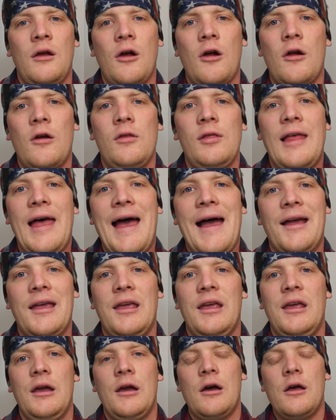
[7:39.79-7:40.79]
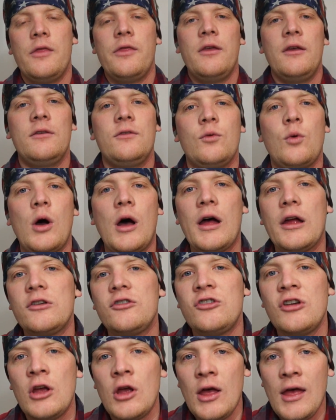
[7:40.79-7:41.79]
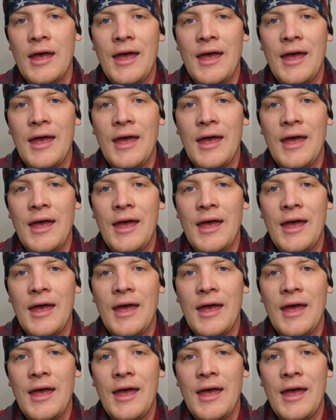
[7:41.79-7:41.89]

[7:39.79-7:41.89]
are lacking on this watch.